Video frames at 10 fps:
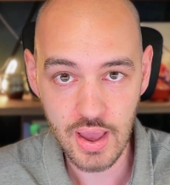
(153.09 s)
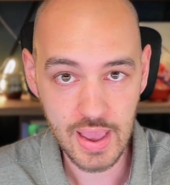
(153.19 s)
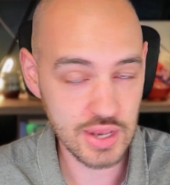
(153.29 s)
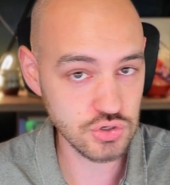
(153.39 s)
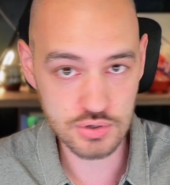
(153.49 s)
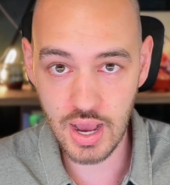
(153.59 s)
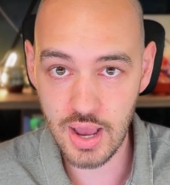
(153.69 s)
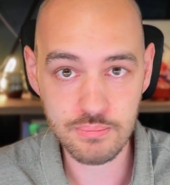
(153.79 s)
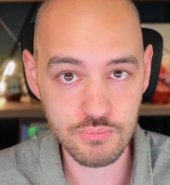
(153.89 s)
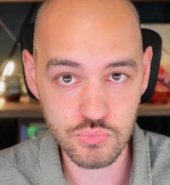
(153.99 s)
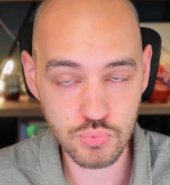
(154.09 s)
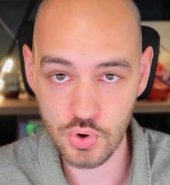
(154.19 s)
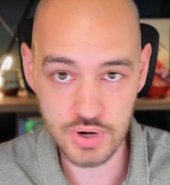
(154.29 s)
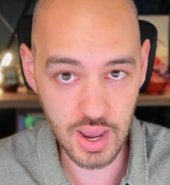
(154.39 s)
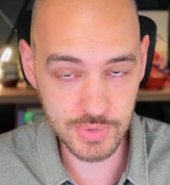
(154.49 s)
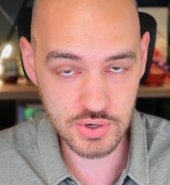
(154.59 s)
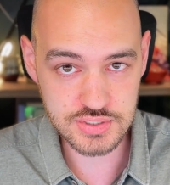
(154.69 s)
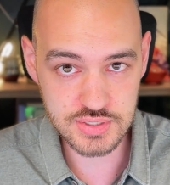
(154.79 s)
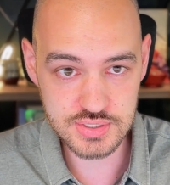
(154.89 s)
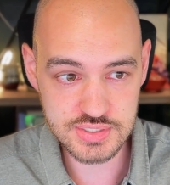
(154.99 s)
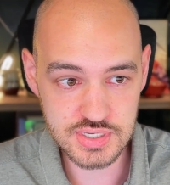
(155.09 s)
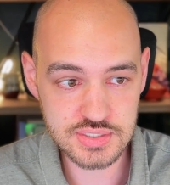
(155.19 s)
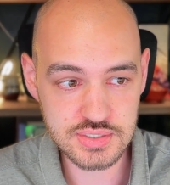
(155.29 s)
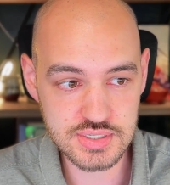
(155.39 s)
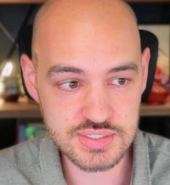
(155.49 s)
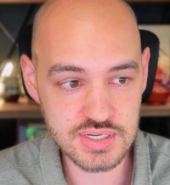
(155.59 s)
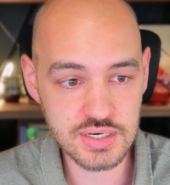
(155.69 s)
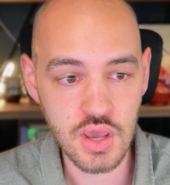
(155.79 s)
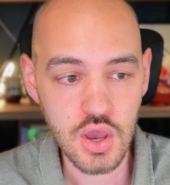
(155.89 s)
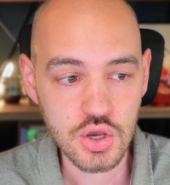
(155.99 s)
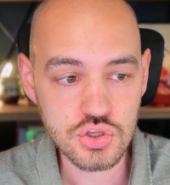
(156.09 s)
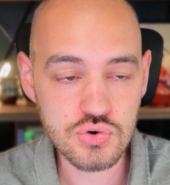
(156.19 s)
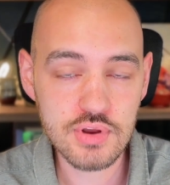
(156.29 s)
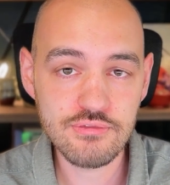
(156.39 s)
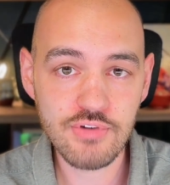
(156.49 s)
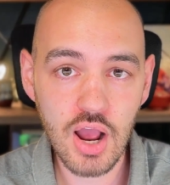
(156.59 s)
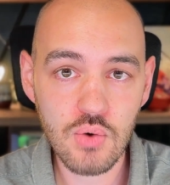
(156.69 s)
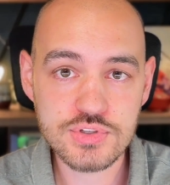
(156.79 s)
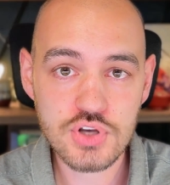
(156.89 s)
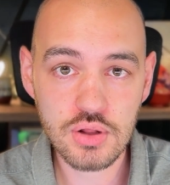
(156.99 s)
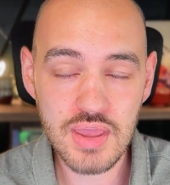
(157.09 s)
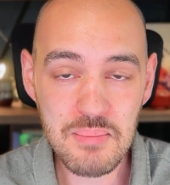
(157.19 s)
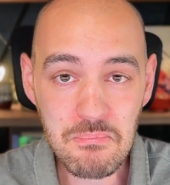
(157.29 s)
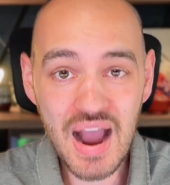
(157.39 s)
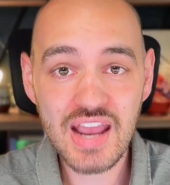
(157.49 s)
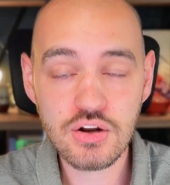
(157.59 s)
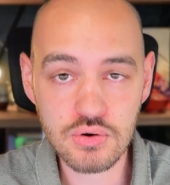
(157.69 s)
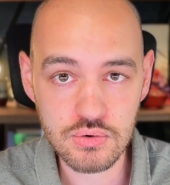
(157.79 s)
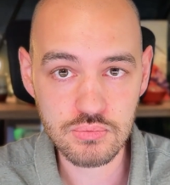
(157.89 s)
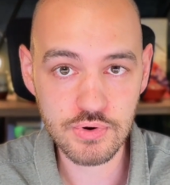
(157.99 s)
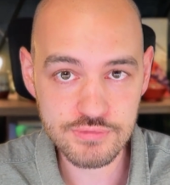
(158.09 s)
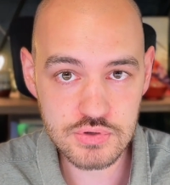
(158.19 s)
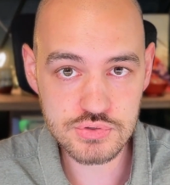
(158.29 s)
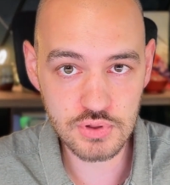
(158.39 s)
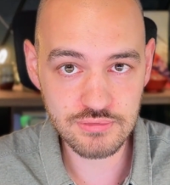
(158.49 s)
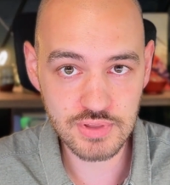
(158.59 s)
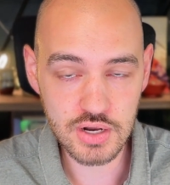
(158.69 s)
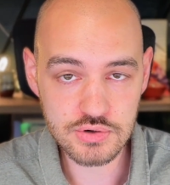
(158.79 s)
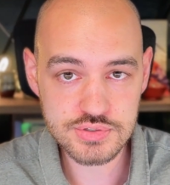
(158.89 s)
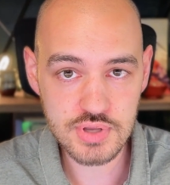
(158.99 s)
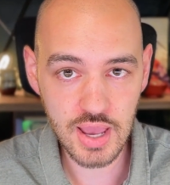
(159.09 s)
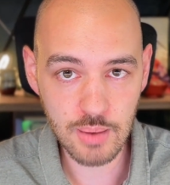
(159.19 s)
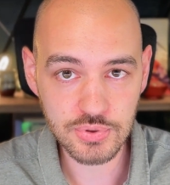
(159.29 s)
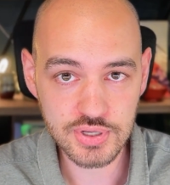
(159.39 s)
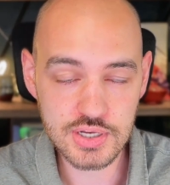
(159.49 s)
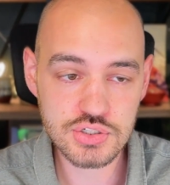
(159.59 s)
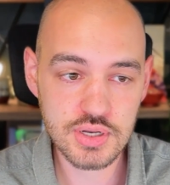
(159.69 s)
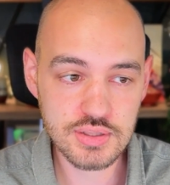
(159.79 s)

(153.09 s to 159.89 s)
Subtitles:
and we're not married to the decedent, you can file what's called a minor refusal of letters application.